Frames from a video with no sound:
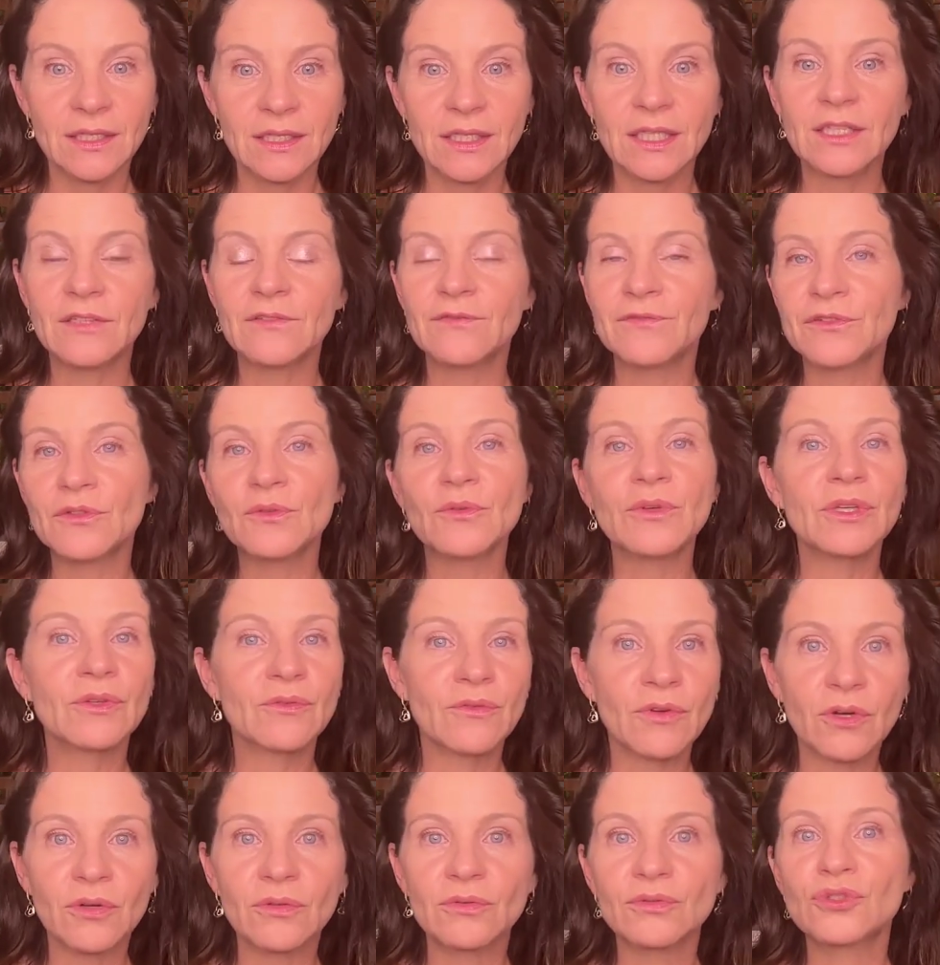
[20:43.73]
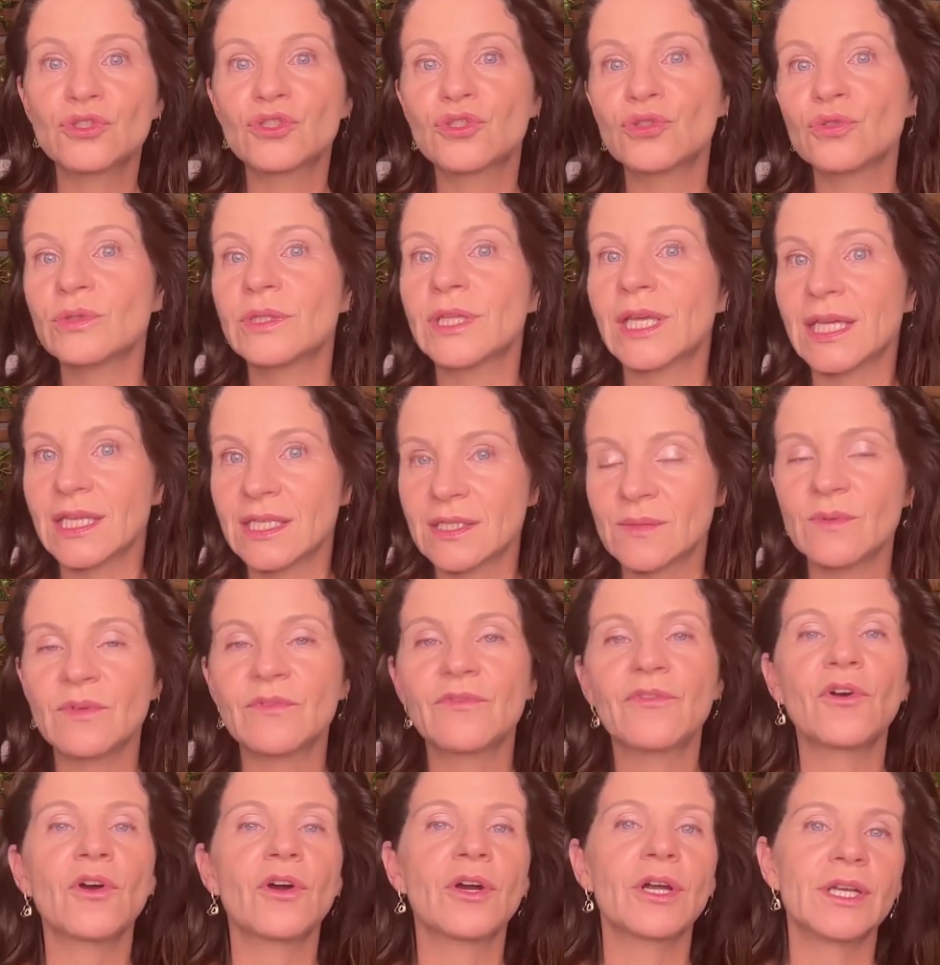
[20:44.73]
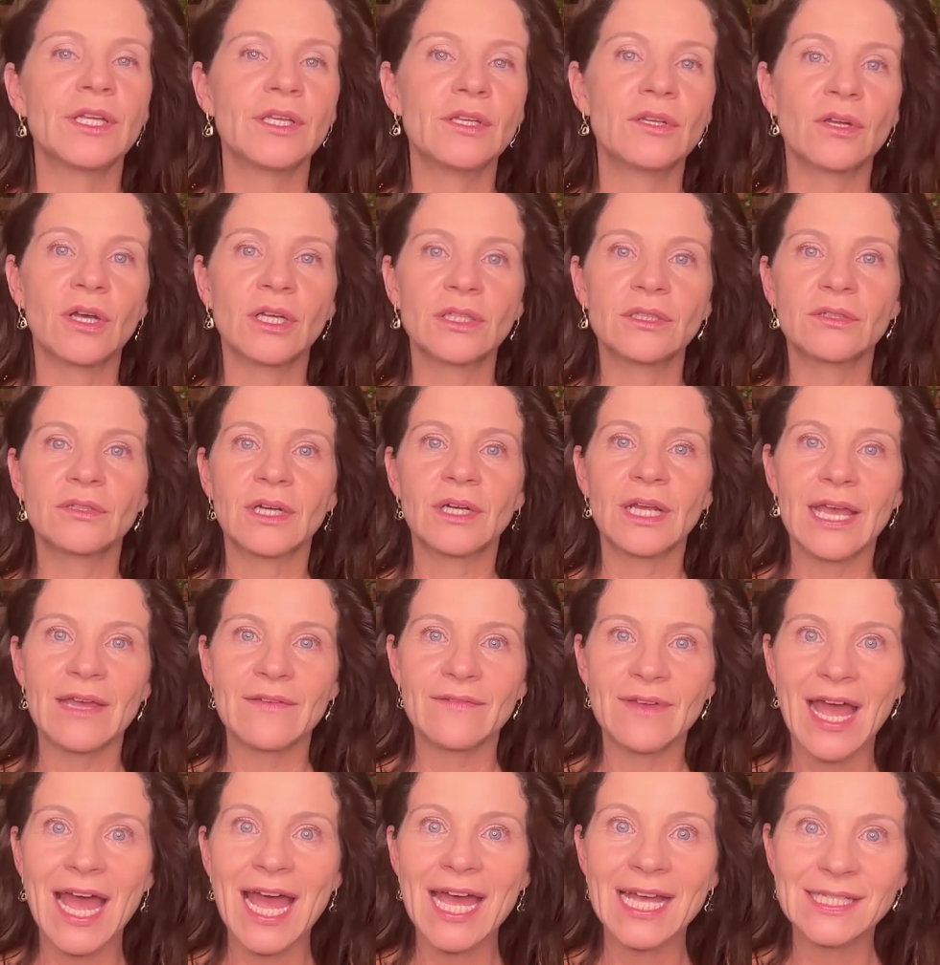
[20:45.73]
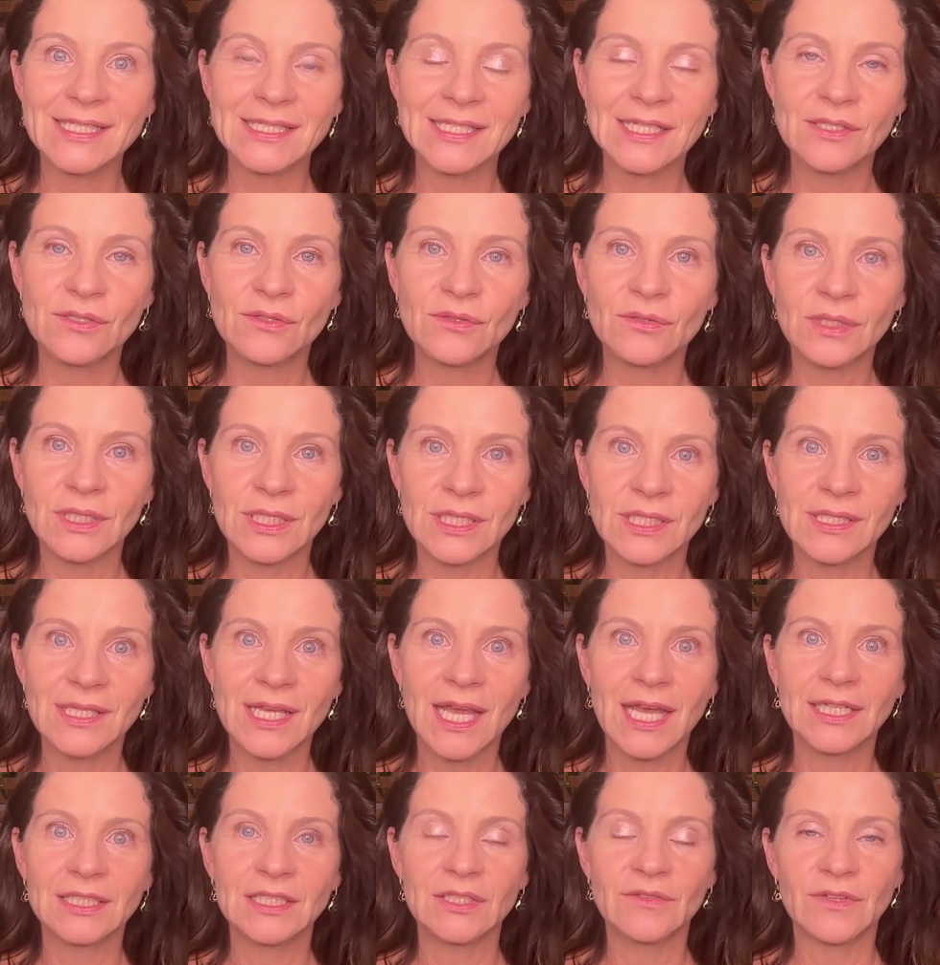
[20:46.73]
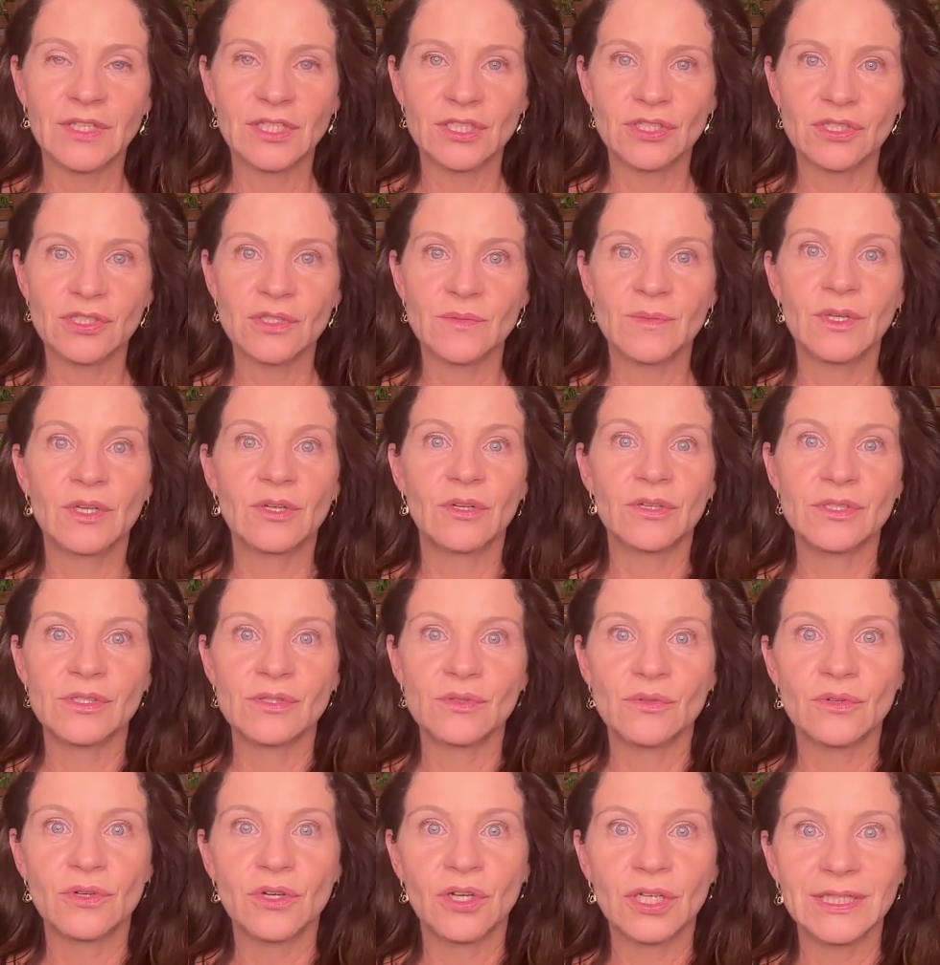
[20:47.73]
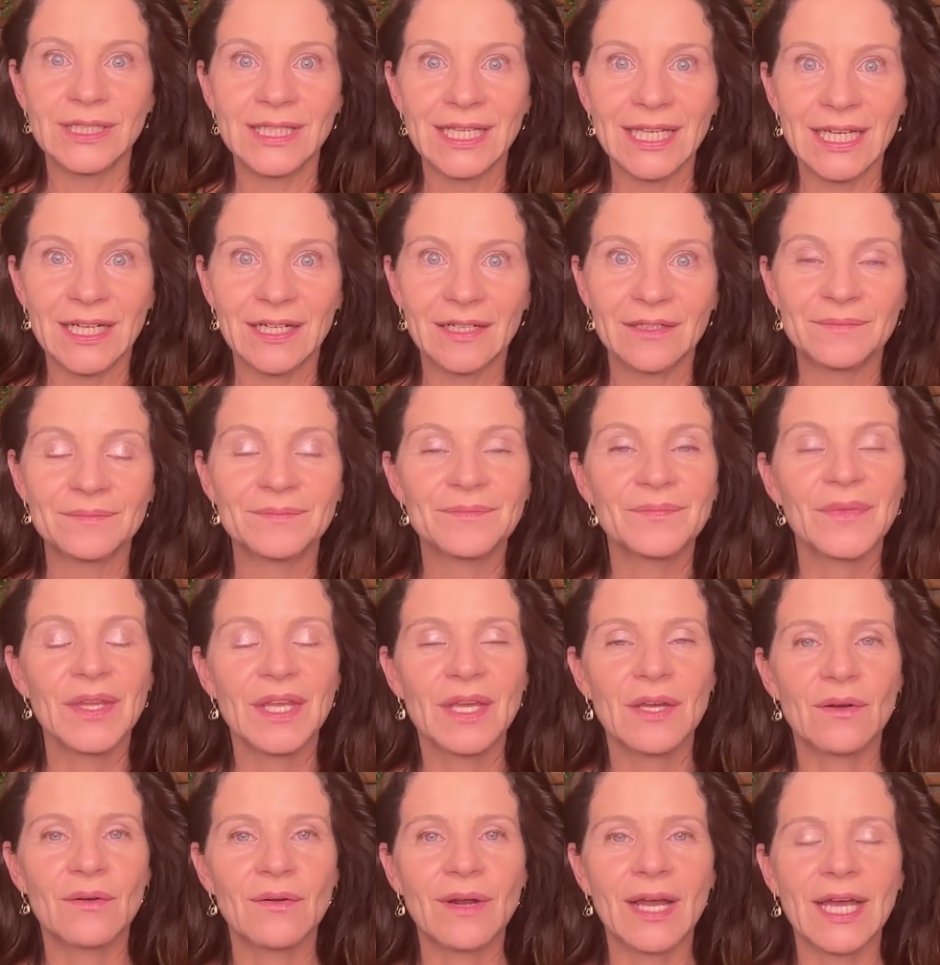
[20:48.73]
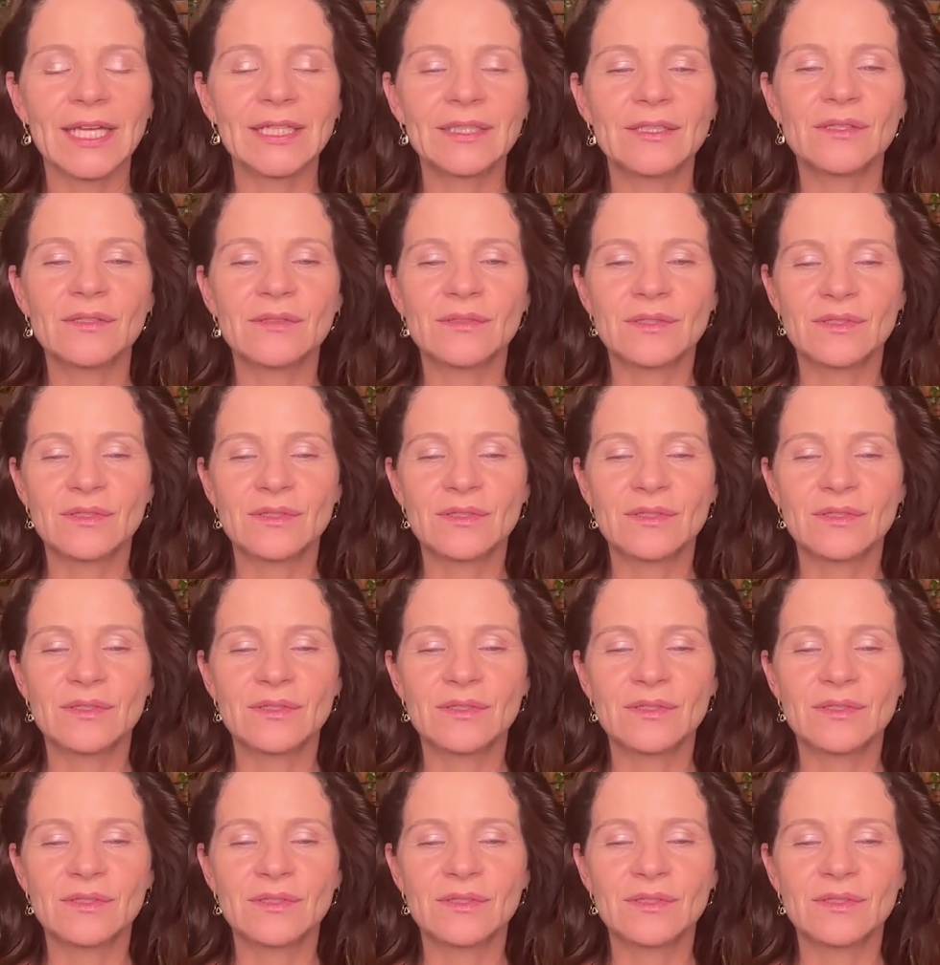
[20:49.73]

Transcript: If you enroll 2 days before, you're not going to have access to these activations because you're not there, right?